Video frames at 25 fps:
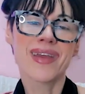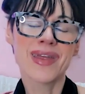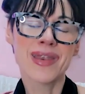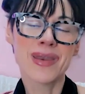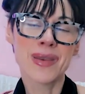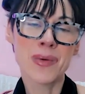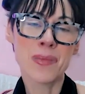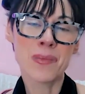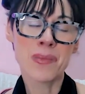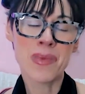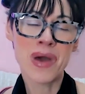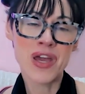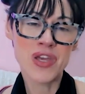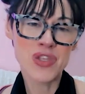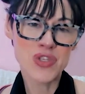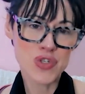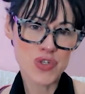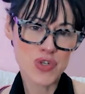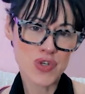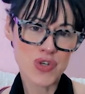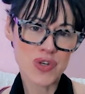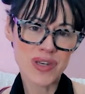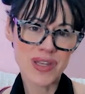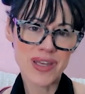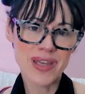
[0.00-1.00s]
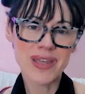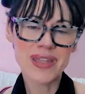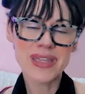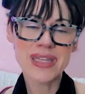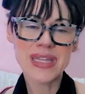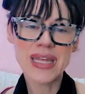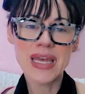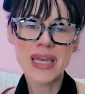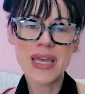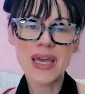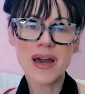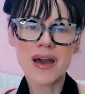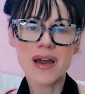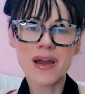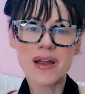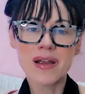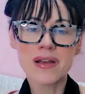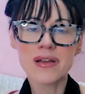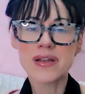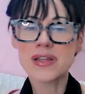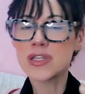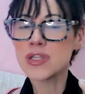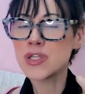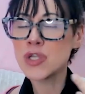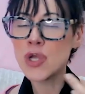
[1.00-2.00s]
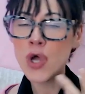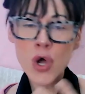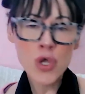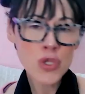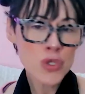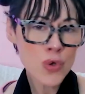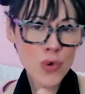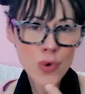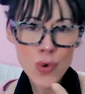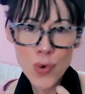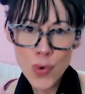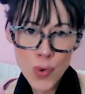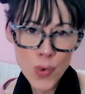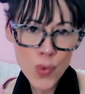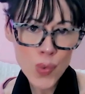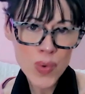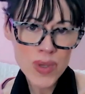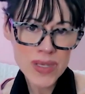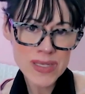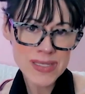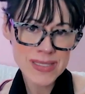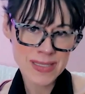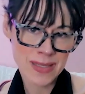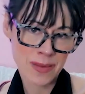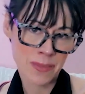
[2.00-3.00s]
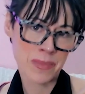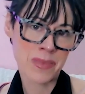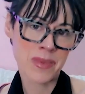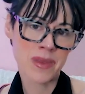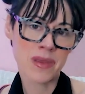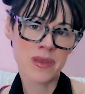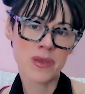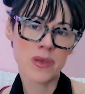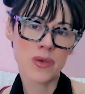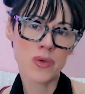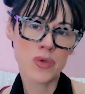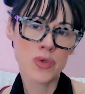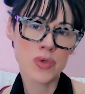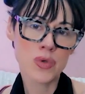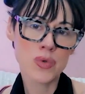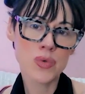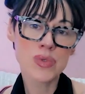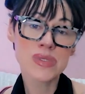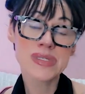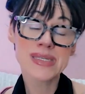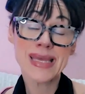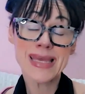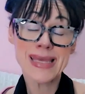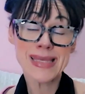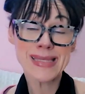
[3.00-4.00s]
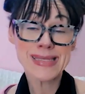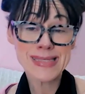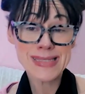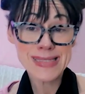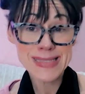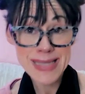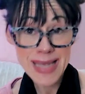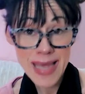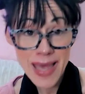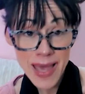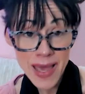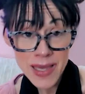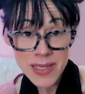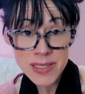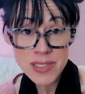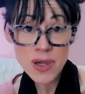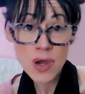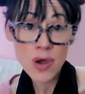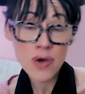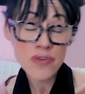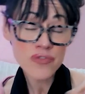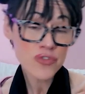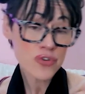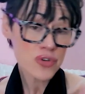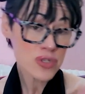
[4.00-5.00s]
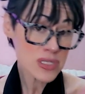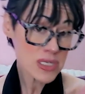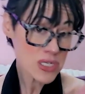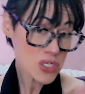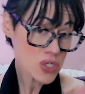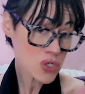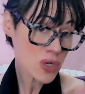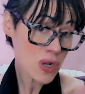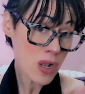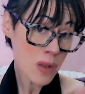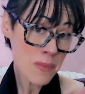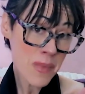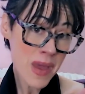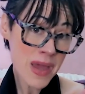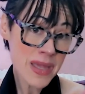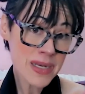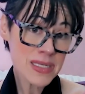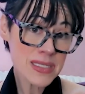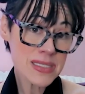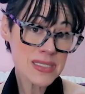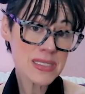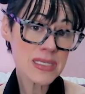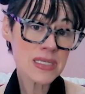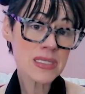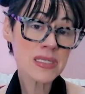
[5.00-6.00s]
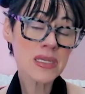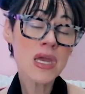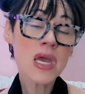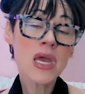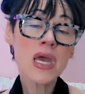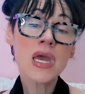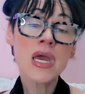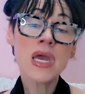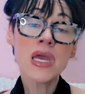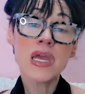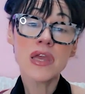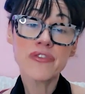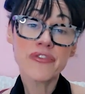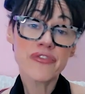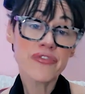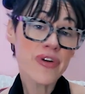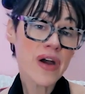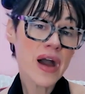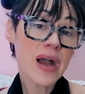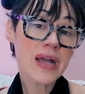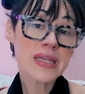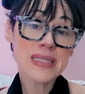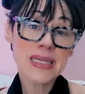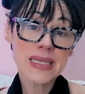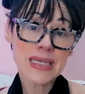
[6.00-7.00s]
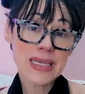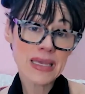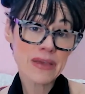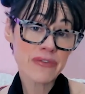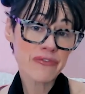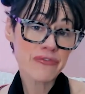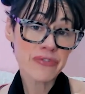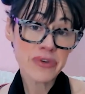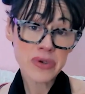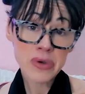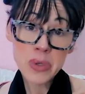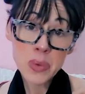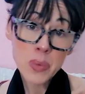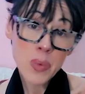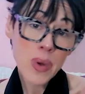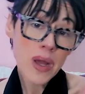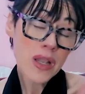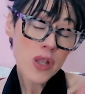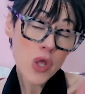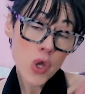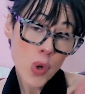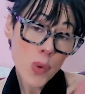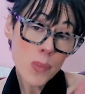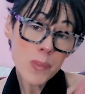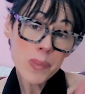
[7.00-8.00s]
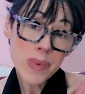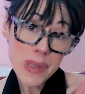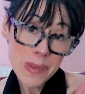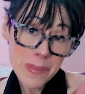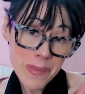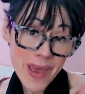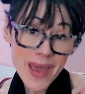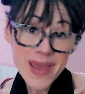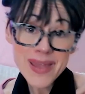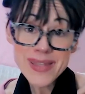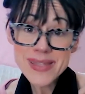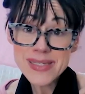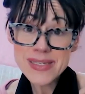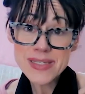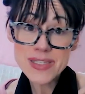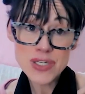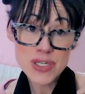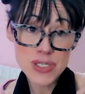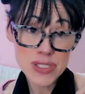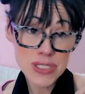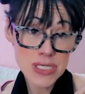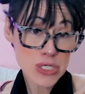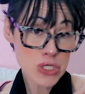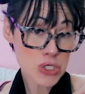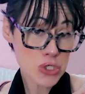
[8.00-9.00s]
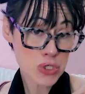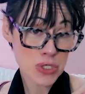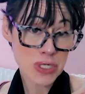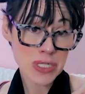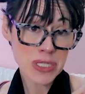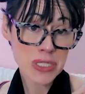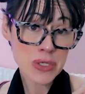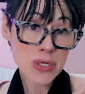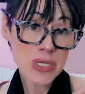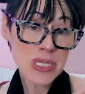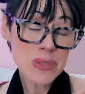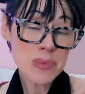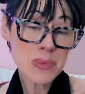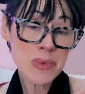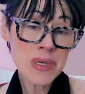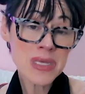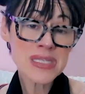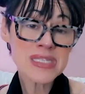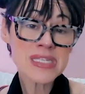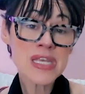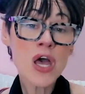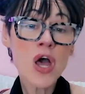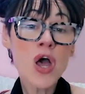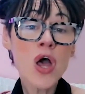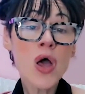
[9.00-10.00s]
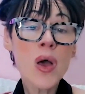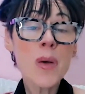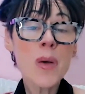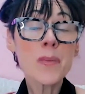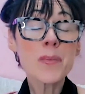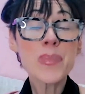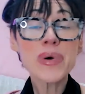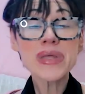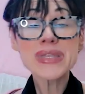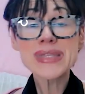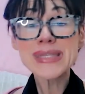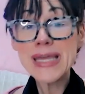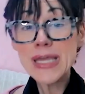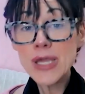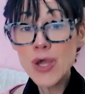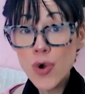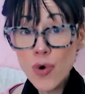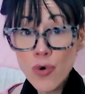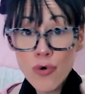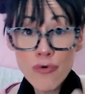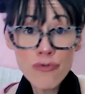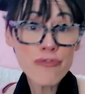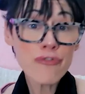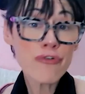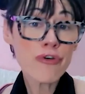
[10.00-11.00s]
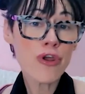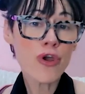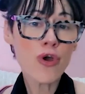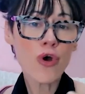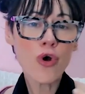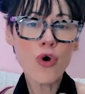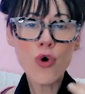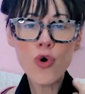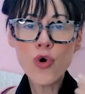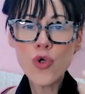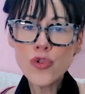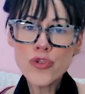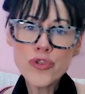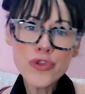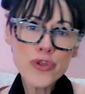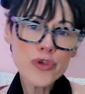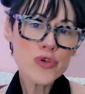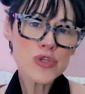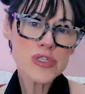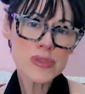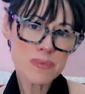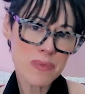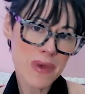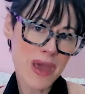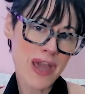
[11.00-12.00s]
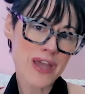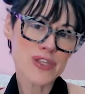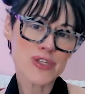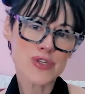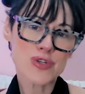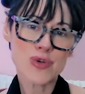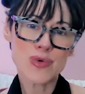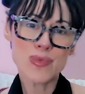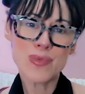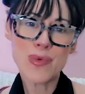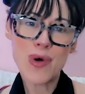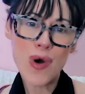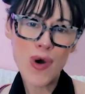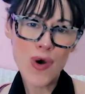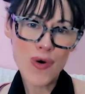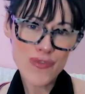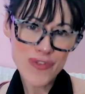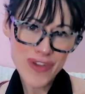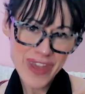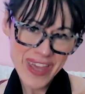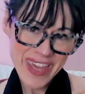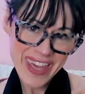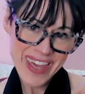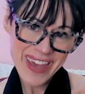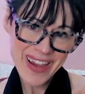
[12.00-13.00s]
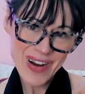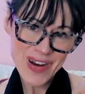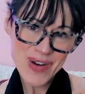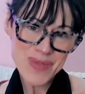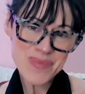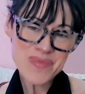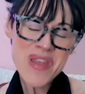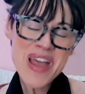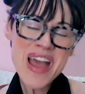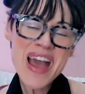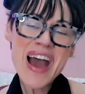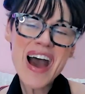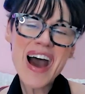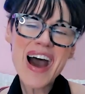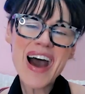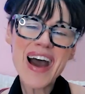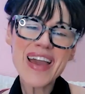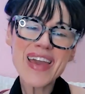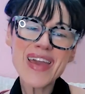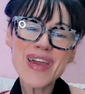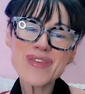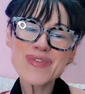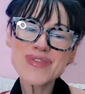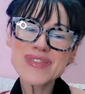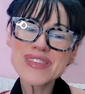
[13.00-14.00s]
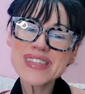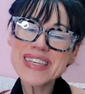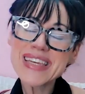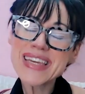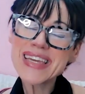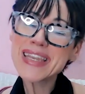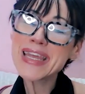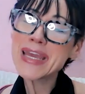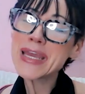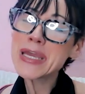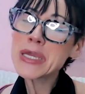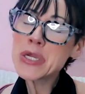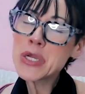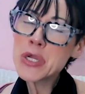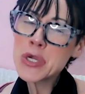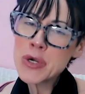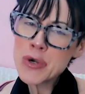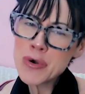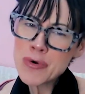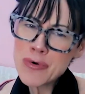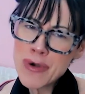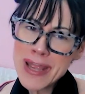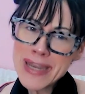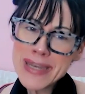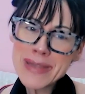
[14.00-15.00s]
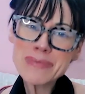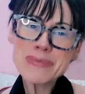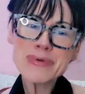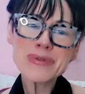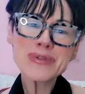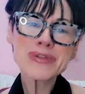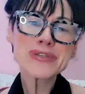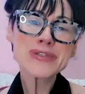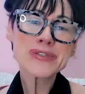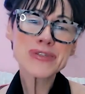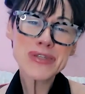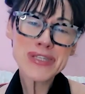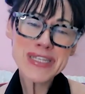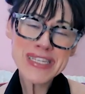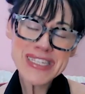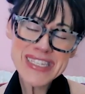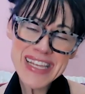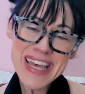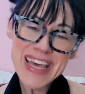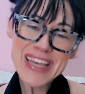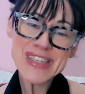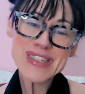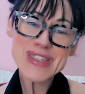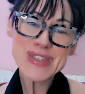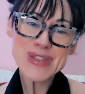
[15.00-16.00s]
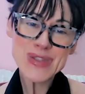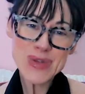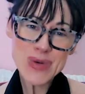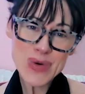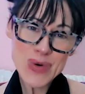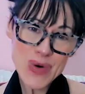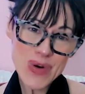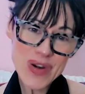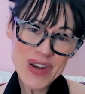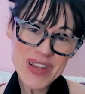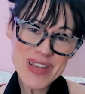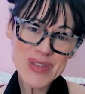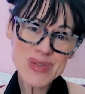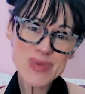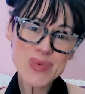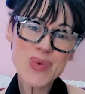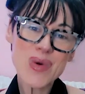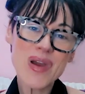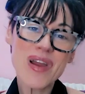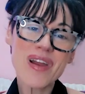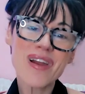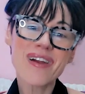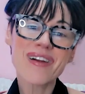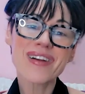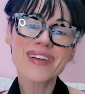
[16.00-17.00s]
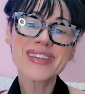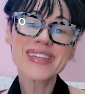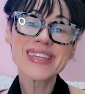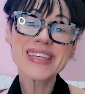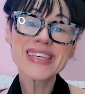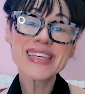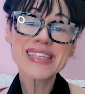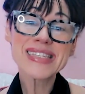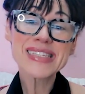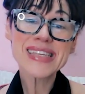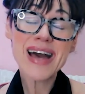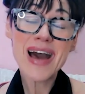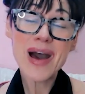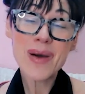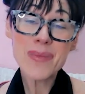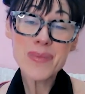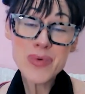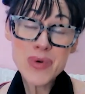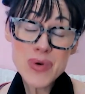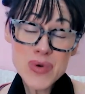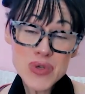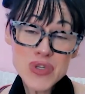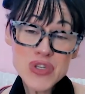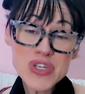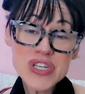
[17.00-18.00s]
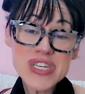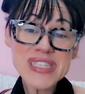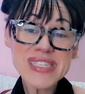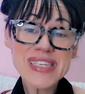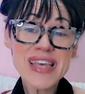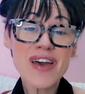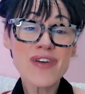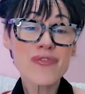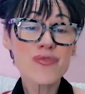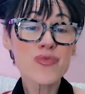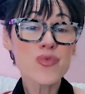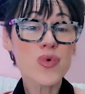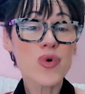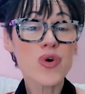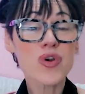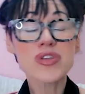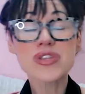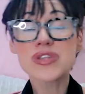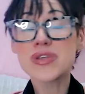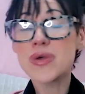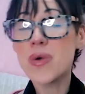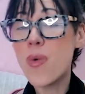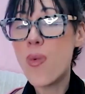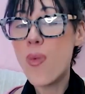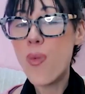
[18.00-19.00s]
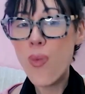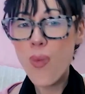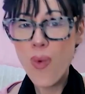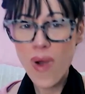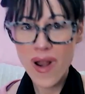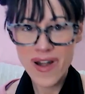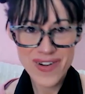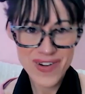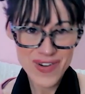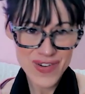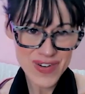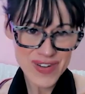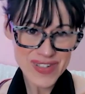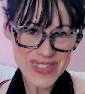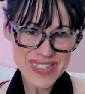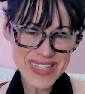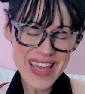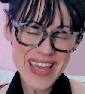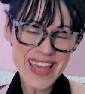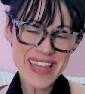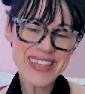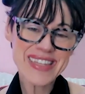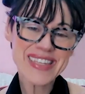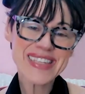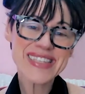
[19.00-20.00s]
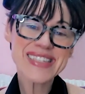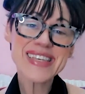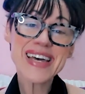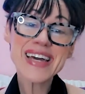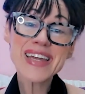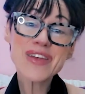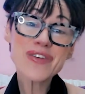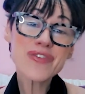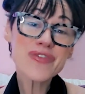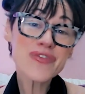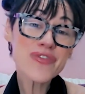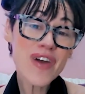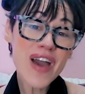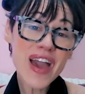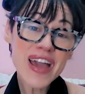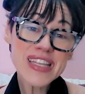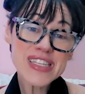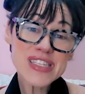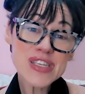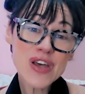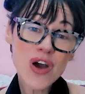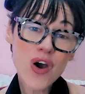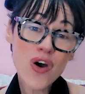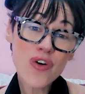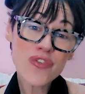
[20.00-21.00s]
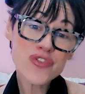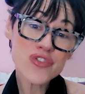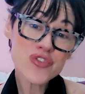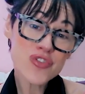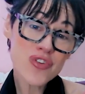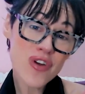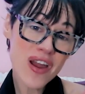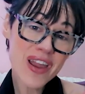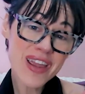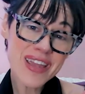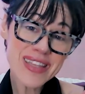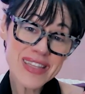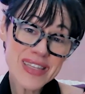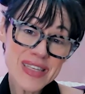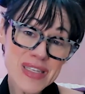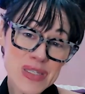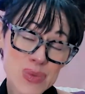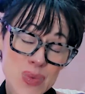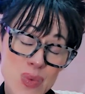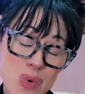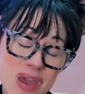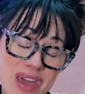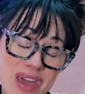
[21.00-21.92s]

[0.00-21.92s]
in my journey. They are not always something you use instead of traditional medicine. In fact, they can very well complement traditional treatments, but they offer a whole new spectrum of care. I have seen incredible success stories where these approaches have worked wonders, and the side effects of trying these